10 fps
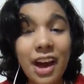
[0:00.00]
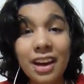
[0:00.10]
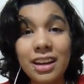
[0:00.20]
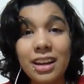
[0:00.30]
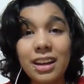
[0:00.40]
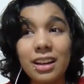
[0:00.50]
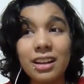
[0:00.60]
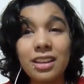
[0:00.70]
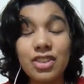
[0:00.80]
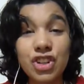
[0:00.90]
that
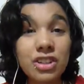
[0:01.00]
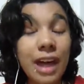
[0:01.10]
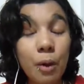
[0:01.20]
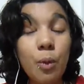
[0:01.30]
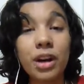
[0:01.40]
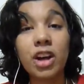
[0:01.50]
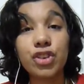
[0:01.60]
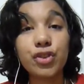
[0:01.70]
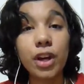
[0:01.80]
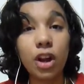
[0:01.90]
just that
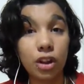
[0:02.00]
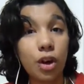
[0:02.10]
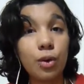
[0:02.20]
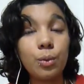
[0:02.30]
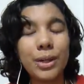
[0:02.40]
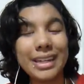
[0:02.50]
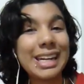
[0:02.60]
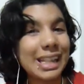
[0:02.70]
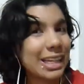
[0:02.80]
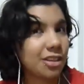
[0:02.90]
one country alone
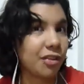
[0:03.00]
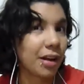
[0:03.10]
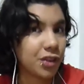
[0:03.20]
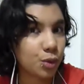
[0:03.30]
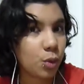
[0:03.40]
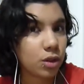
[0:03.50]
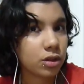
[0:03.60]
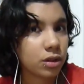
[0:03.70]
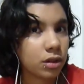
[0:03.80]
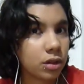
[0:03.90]
would need at least 5
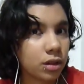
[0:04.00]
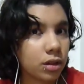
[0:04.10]
schools.